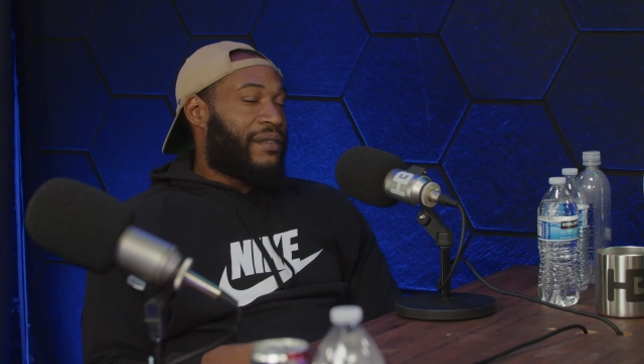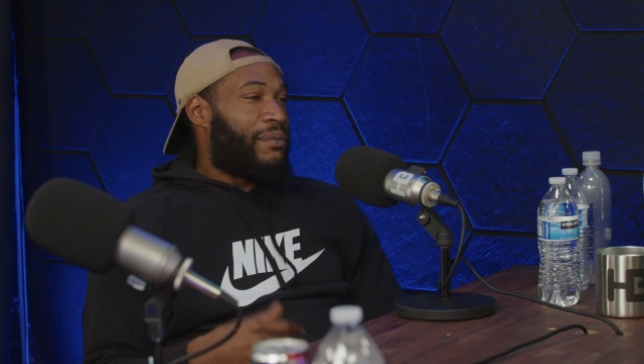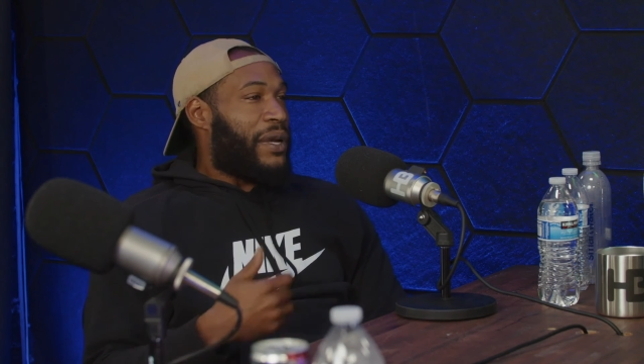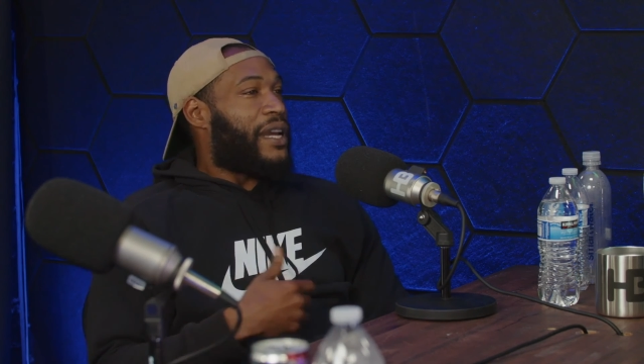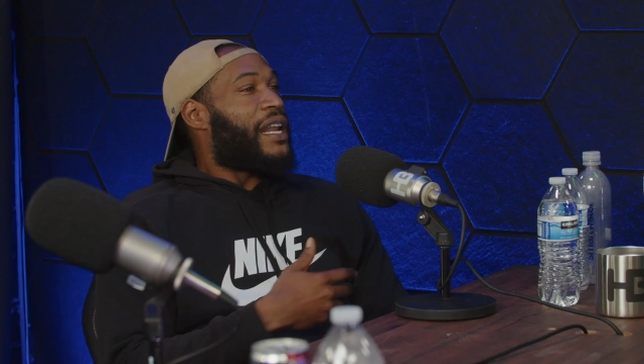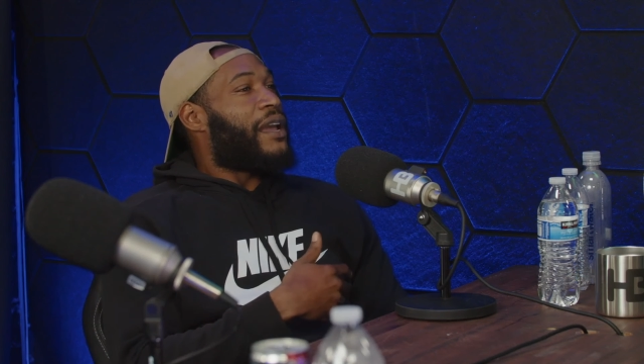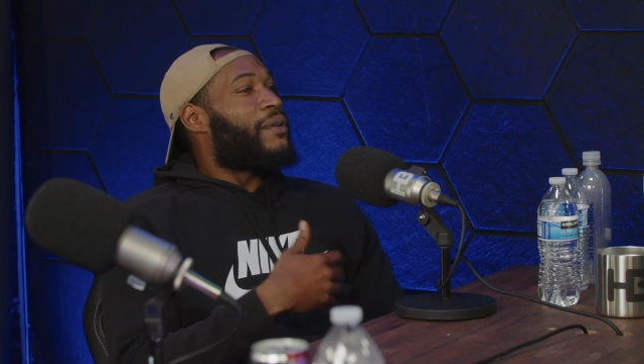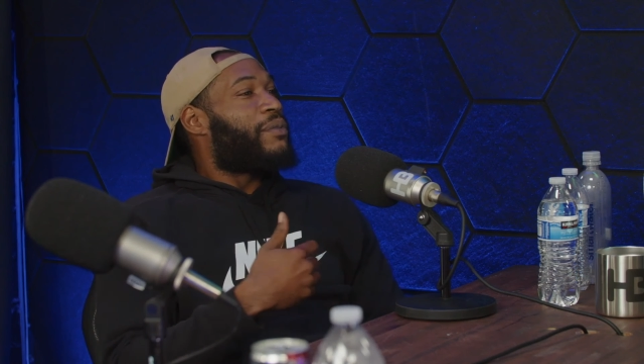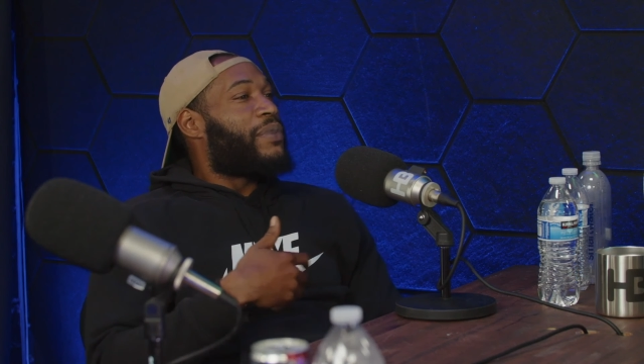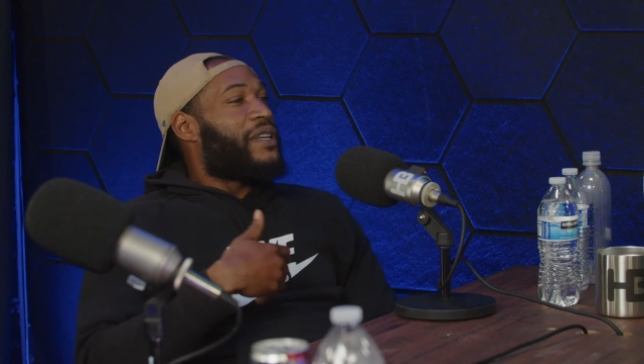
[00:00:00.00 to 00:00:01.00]
being able
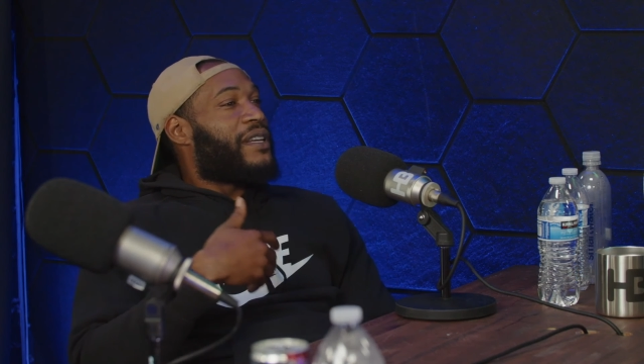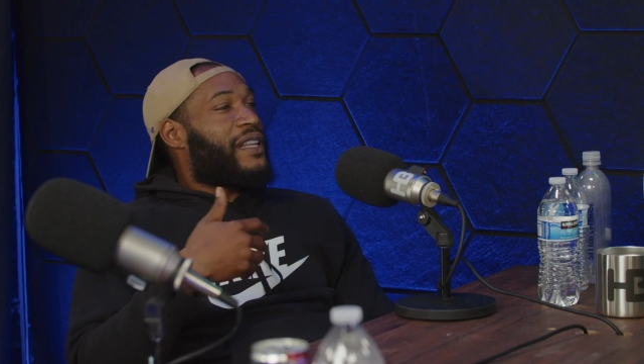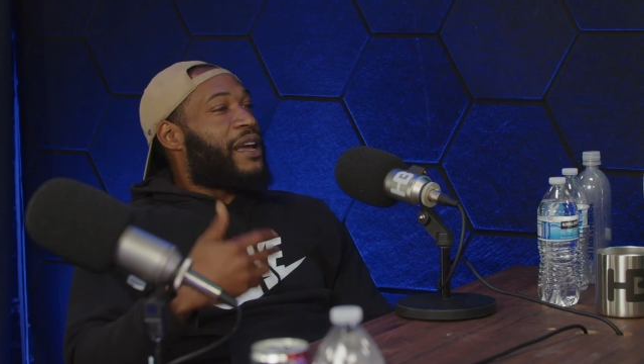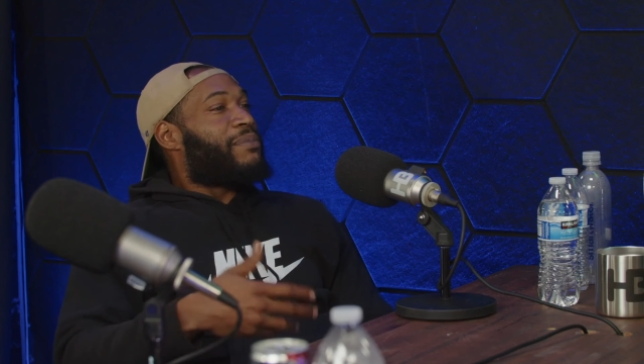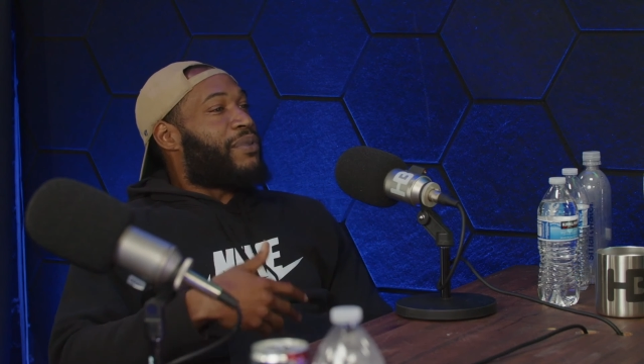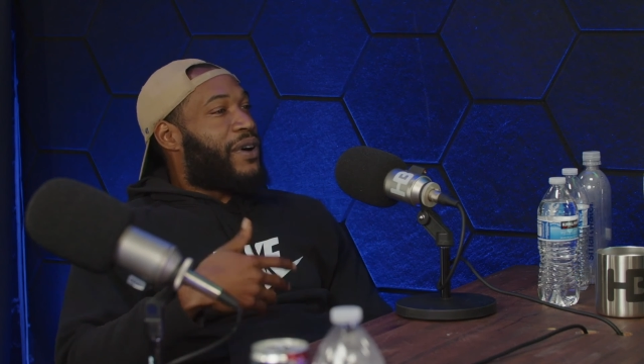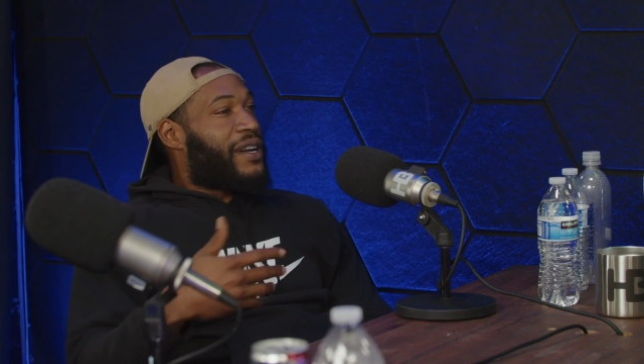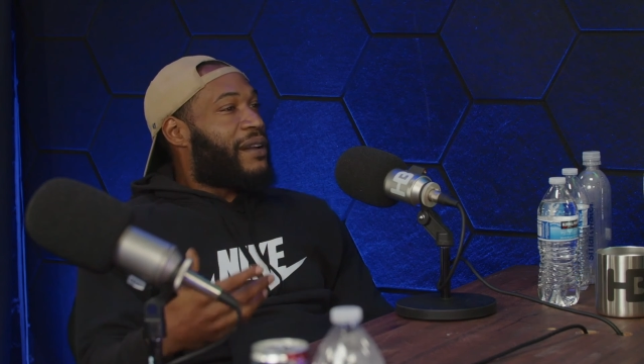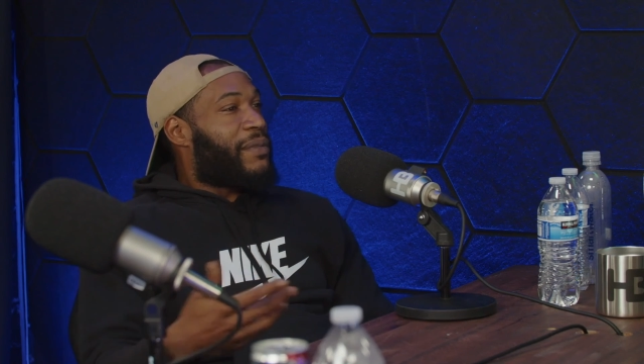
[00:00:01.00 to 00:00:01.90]
to be in that part and then